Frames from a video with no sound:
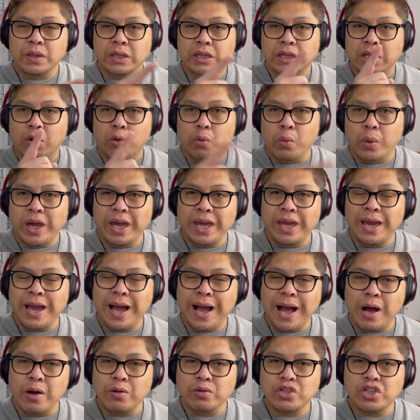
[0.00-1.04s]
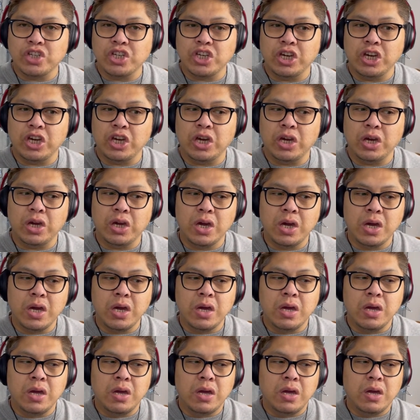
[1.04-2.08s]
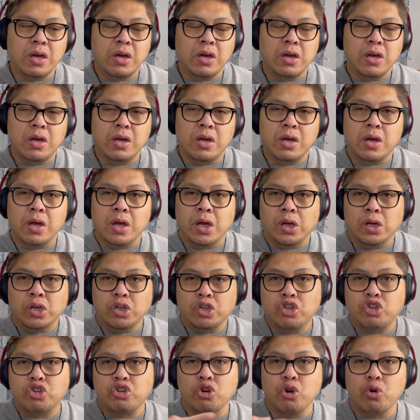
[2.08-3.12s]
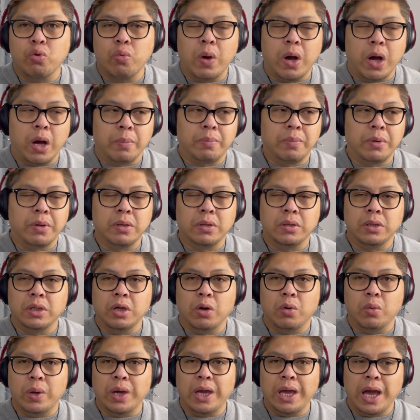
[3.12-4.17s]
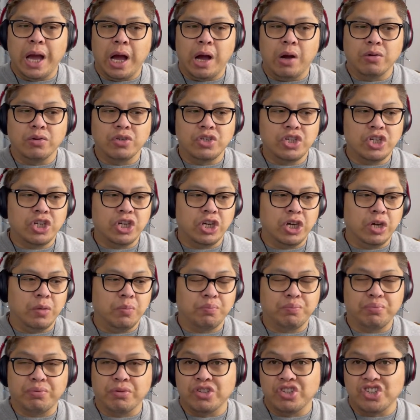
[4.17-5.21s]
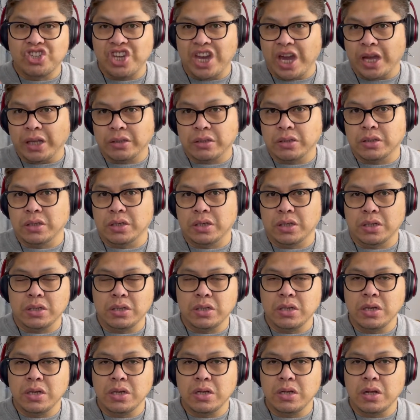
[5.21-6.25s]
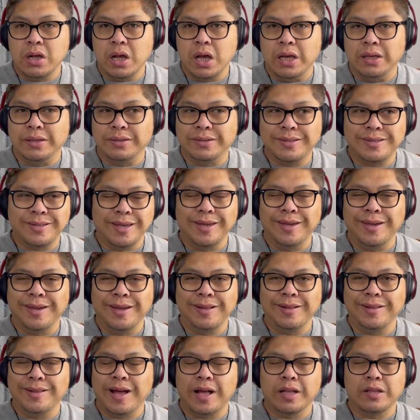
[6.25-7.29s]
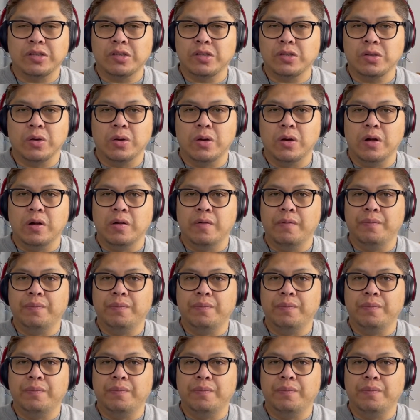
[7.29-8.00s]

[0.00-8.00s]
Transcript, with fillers: The way how she show up the way how she projected singing that song.